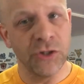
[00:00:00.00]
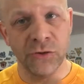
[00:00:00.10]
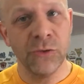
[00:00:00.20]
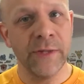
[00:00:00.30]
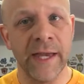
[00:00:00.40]

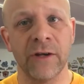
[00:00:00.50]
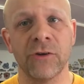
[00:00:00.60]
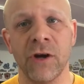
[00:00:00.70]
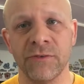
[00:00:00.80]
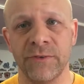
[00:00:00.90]
do that at
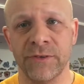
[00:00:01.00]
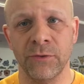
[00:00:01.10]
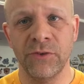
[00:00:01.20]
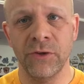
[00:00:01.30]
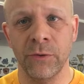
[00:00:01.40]
CrossFit
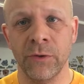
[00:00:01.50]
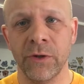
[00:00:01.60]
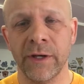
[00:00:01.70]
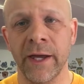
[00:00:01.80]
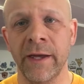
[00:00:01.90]
though too,
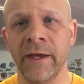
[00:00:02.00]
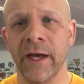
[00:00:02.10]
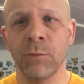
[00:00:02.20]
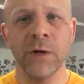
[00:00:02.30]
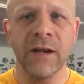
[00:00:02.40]
okay?
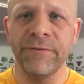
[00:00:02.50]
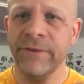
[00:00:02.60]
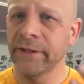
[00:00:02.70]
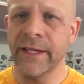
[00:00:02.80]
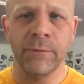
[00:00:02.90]
And we're not
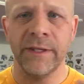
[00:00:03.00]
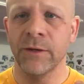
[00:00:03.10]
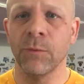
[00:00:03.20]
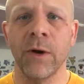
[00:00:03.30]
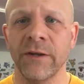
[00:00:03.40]
affiliated with
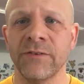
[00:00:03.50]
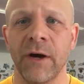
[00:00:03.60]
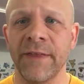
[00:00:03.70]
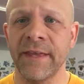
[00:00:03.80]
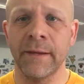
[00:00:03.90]
either one,
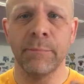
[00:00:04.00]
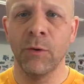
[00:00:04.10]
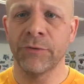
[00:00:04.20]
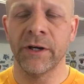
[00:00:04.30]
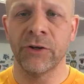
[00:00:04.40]
so I think
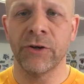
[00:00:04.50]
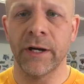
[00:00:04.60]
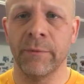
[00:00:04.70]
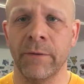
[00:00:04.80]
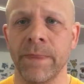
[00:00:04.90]
both are
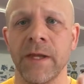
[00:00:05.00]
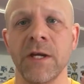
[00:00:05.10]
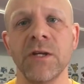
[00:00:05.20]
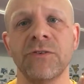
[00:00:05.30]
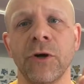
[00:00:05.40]
incredible.
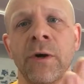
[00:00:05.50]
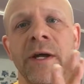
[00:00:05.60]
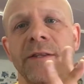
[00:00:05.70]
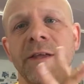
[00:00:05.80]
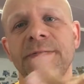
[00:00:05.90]
So
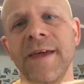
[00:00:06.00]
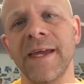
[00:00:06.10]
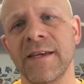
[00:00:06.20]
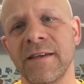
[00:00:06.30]
the thing